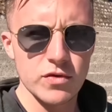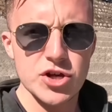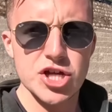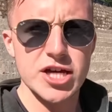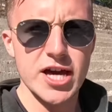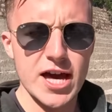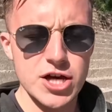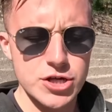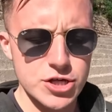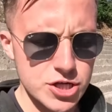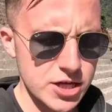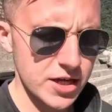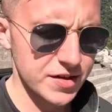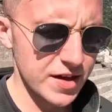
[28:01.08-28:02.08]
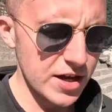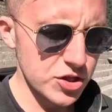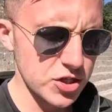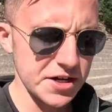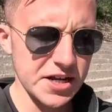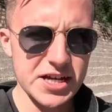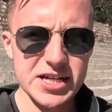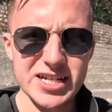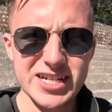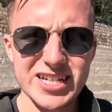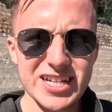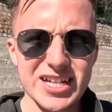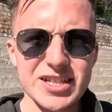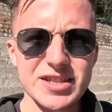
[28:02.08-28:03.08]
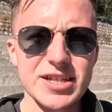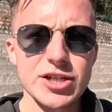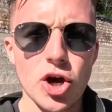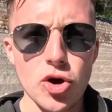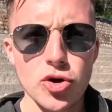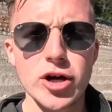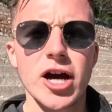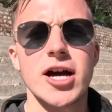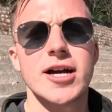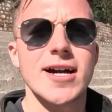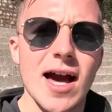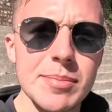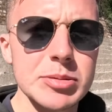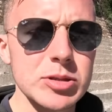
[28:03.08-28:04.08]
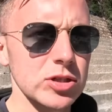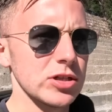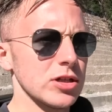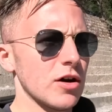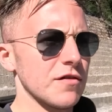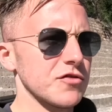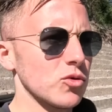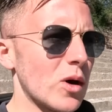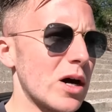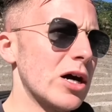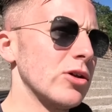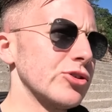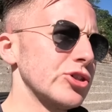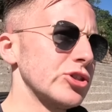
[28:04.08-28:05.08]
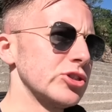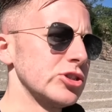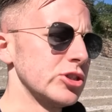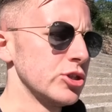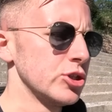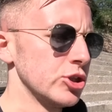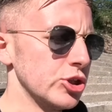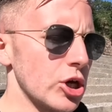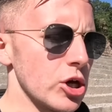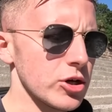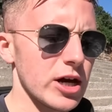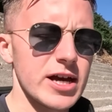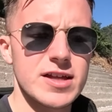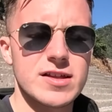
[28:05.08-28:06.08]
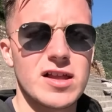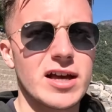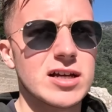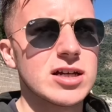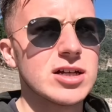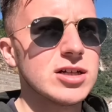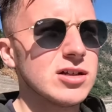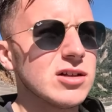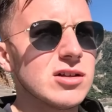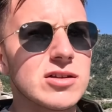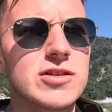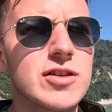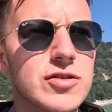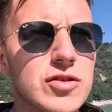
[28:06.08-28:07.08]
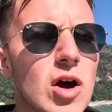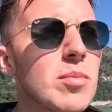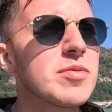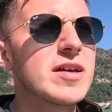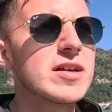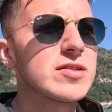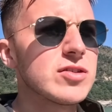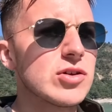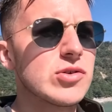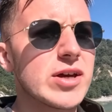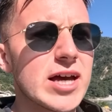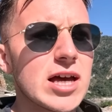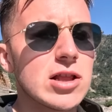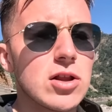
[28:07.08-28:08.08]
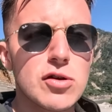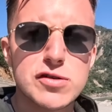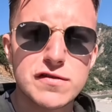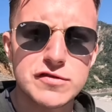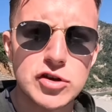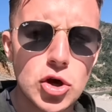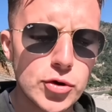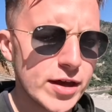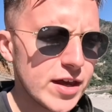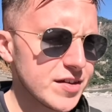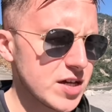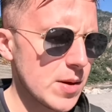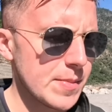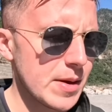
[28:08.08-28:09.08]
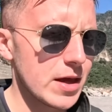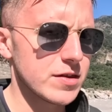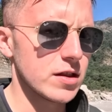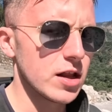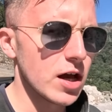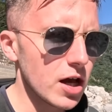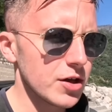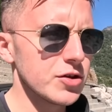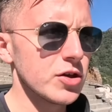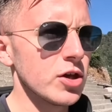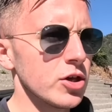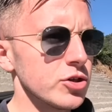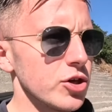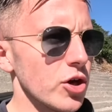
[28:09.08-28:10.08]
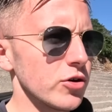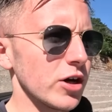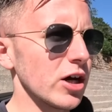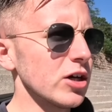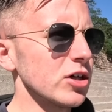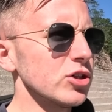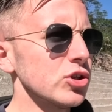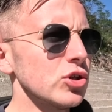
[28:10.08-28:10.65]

Rishikesh is actually the yoga capital of the world. Yoga is like the top thing to do here. Lots of yogis come here to learn yoga,